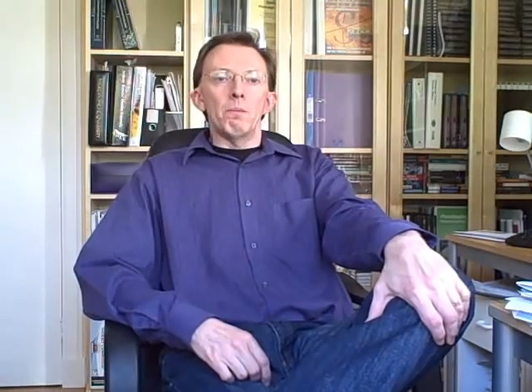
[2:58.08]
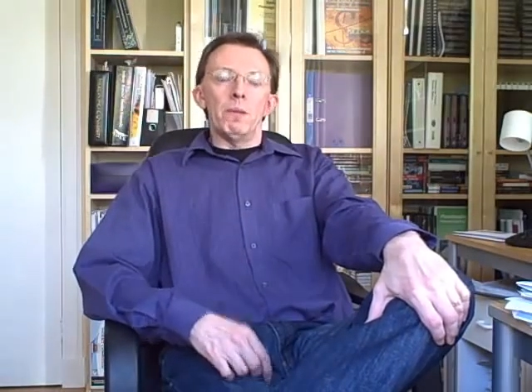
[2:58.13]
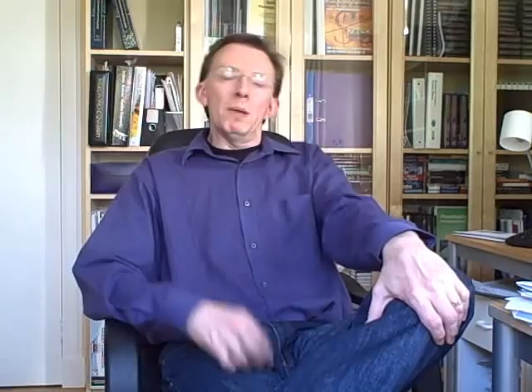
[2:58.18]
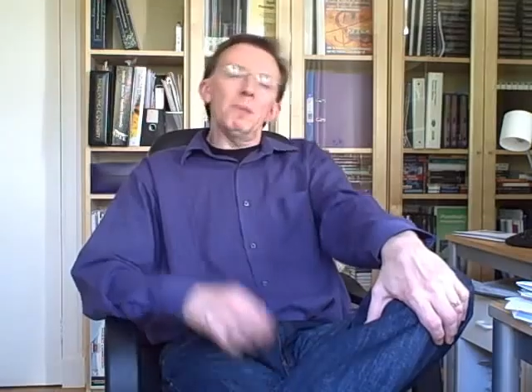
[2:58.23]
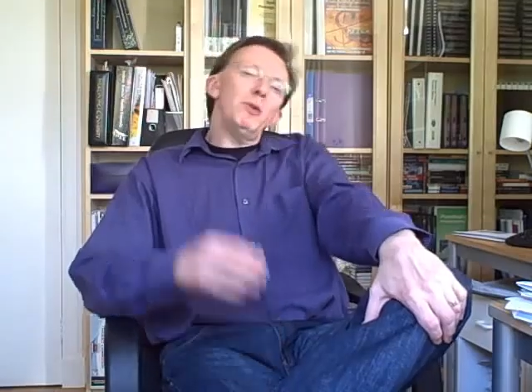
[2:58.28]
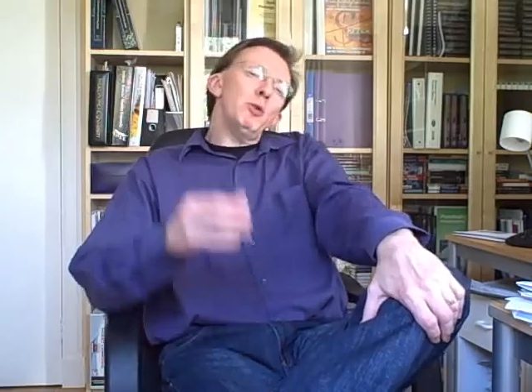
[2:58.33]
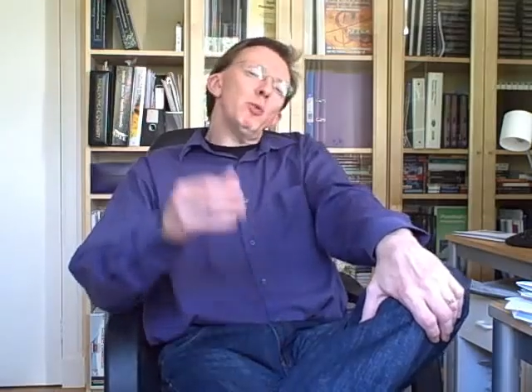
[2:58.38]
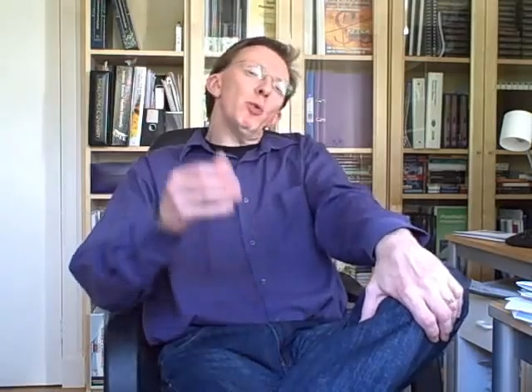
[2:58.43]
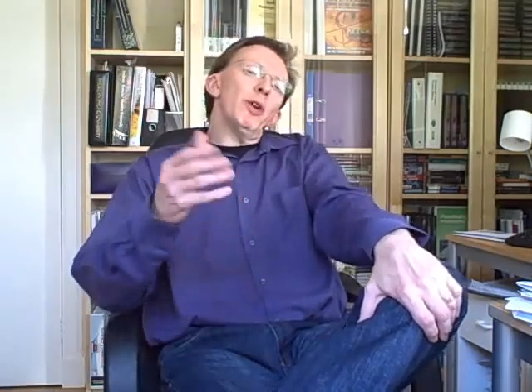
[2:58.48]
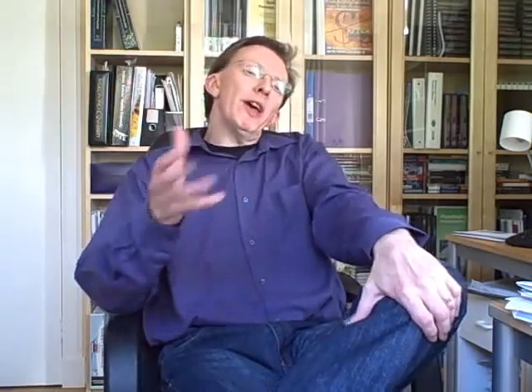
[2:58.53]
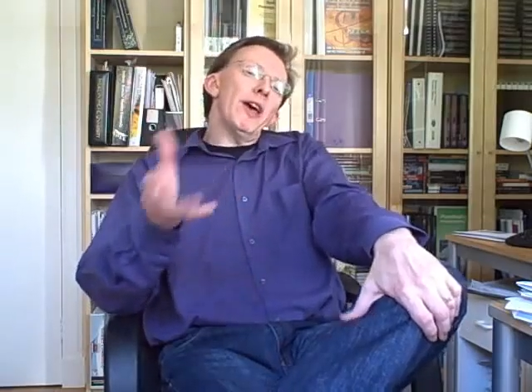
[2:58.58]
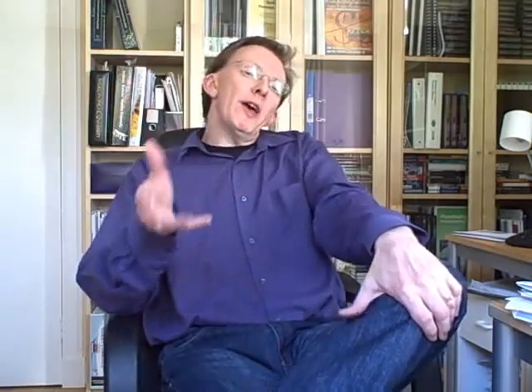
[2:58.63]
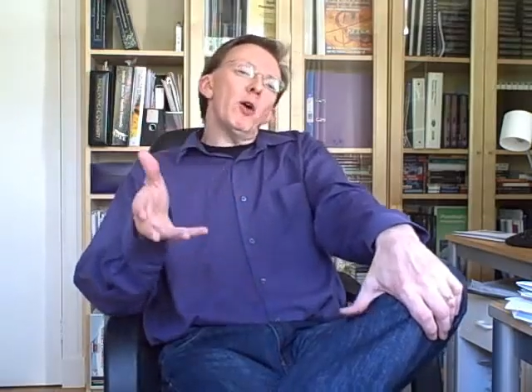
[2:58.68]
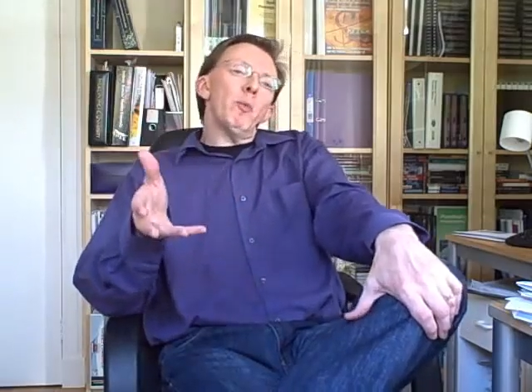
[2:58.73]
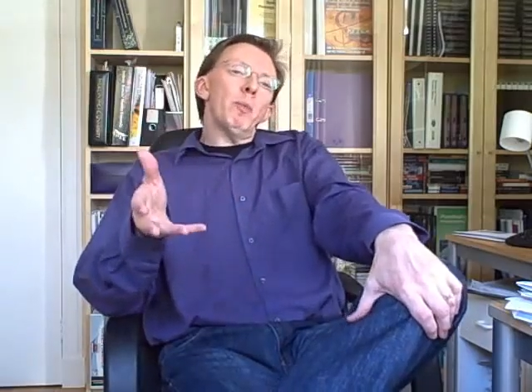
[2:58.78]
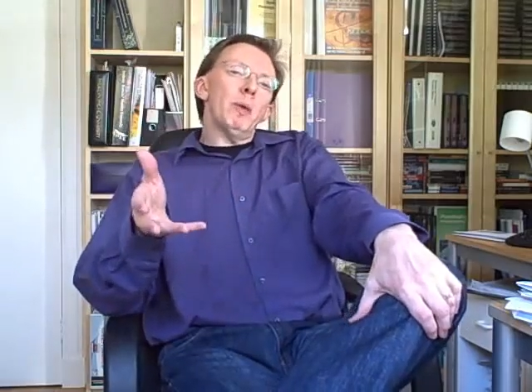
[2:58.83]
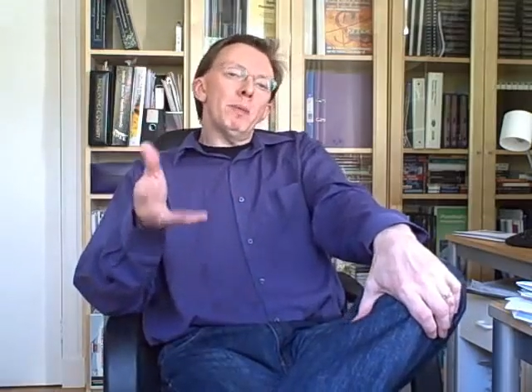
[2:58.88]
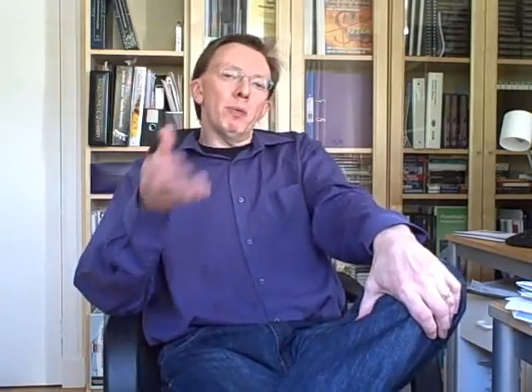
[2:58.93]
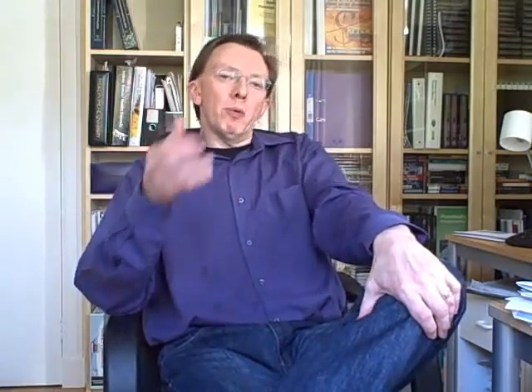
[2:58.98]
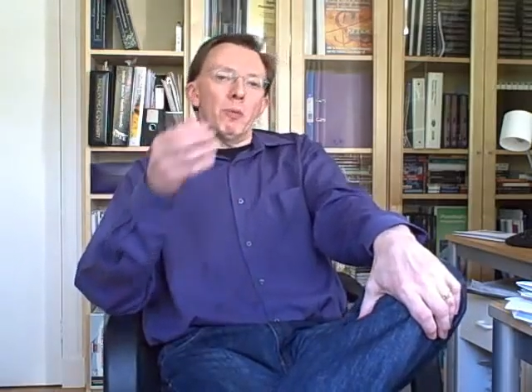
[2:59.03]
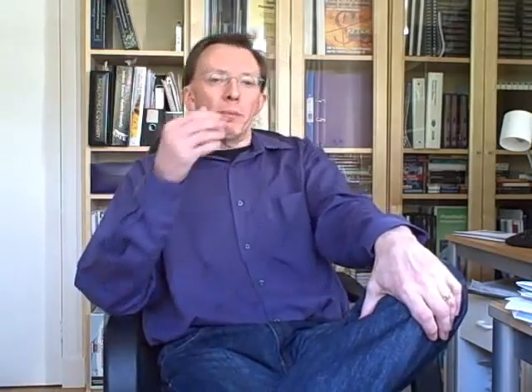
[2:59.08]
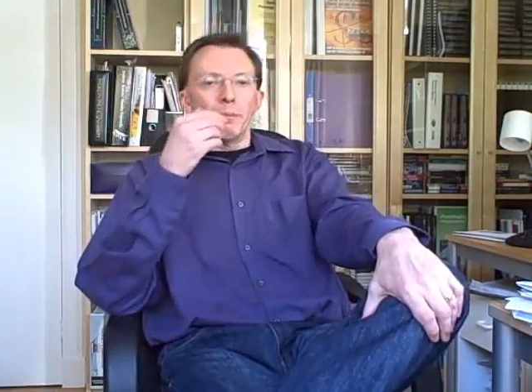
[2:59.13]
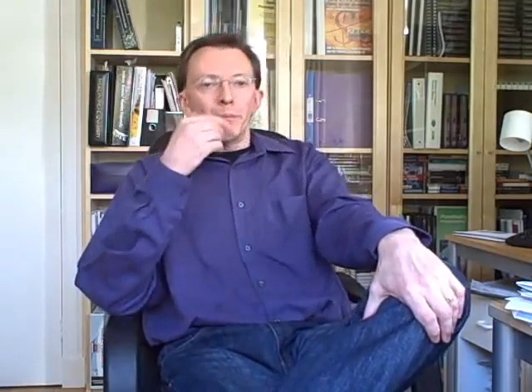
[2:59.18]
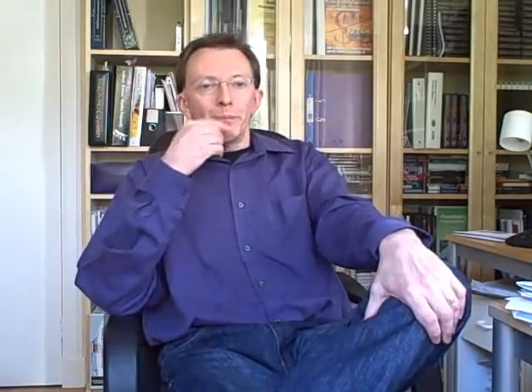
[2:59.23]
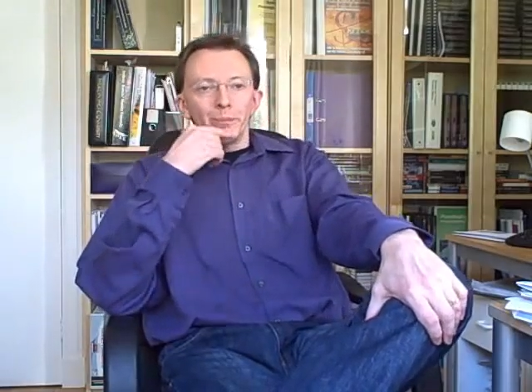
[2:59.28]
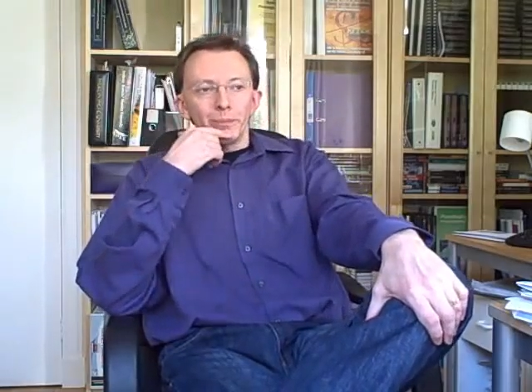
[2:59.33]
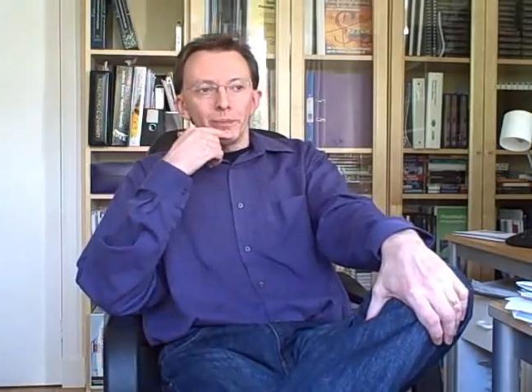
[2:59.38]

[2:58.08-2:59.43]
Maybe you want to help people,